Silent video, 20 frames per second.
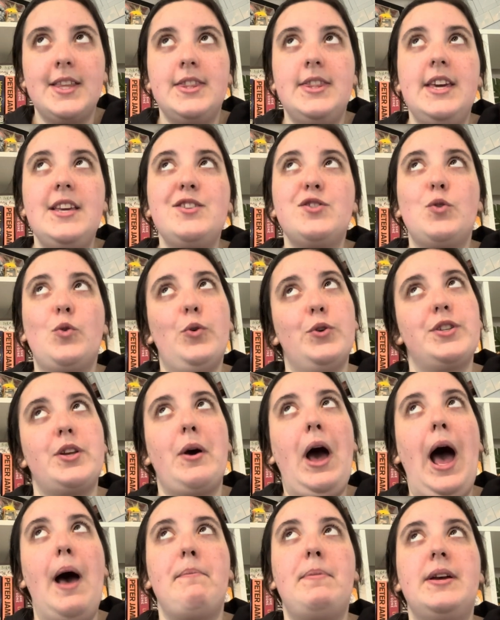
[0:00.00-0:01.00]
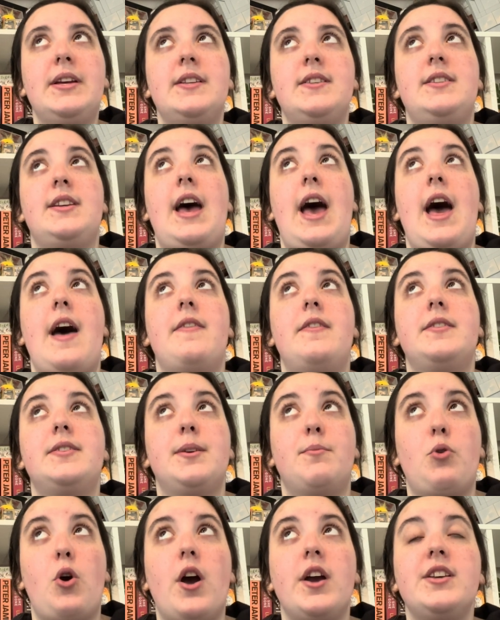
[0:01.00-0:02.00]
This also happened at the
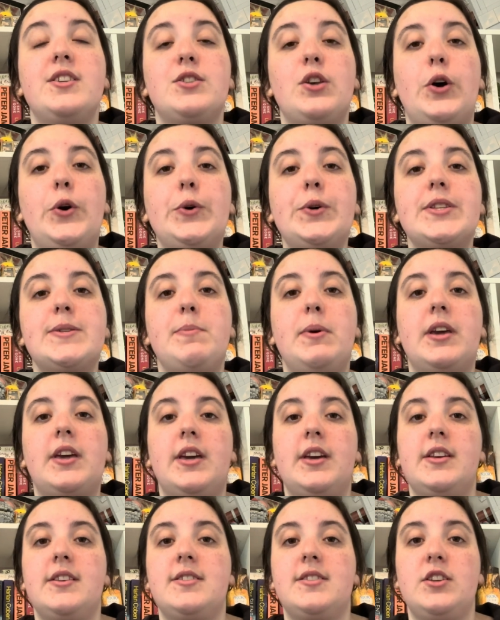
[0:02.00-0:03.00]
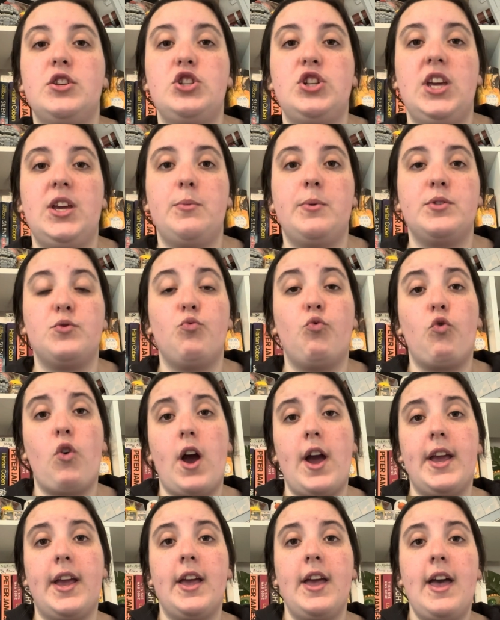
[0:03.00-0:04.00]
surprise songs because she was
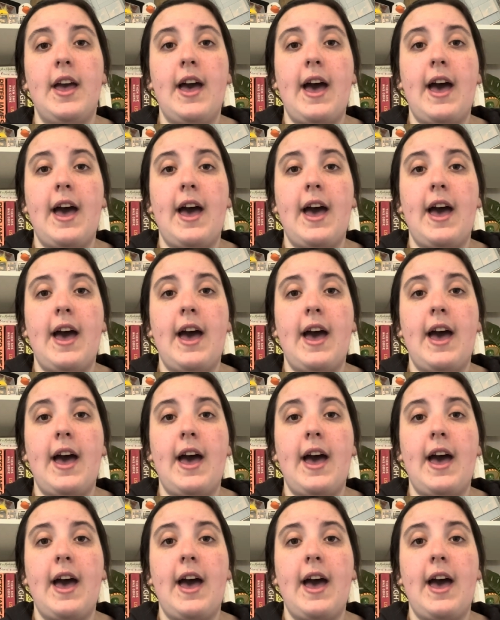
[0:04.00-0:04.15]
right